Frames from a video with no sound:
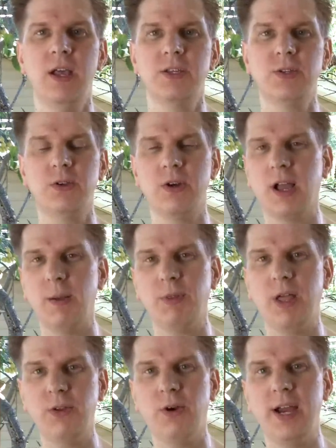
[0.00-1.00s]
So there are a couple
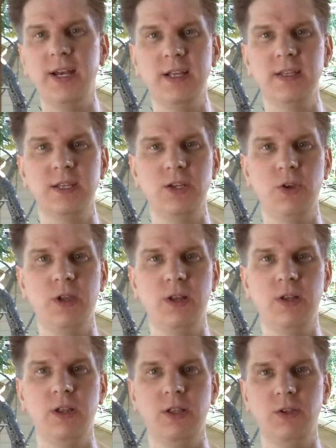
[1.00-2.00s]
other ideas that you
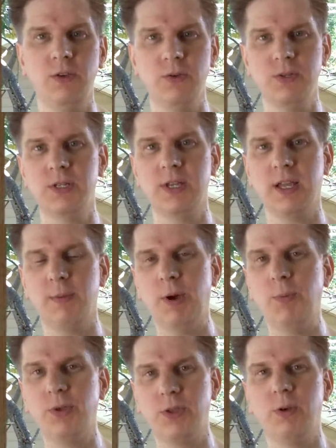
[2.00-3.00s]
can use to come
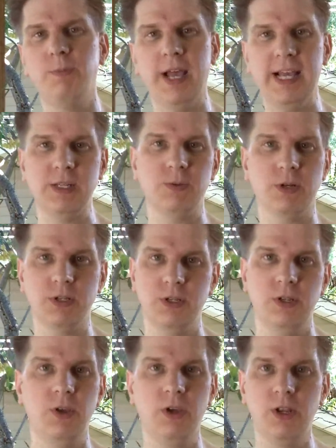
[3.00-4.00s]
up with good passwords.
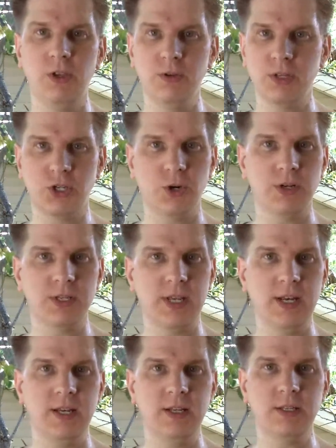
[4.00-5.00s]
You can use a short
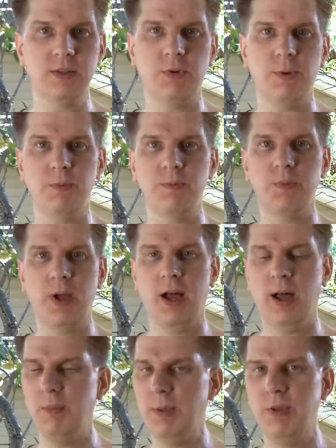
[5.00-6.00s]
sentence from
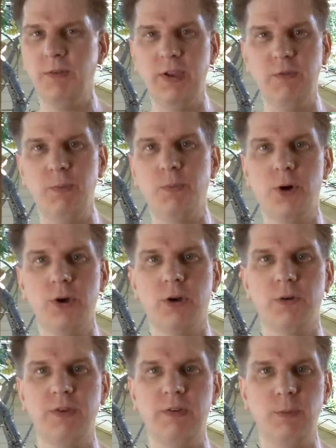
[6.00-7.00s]
maybe a favorite book or
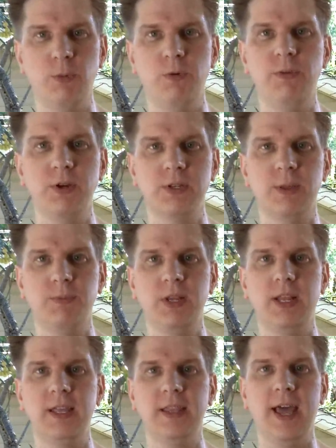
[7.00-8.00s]
a favorite movie or something
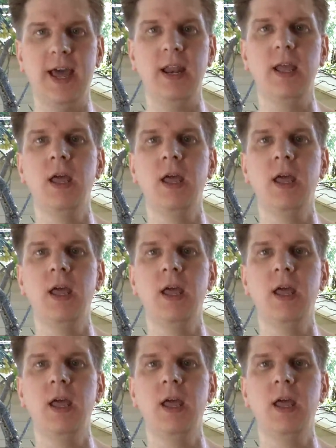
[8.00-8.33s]
like that.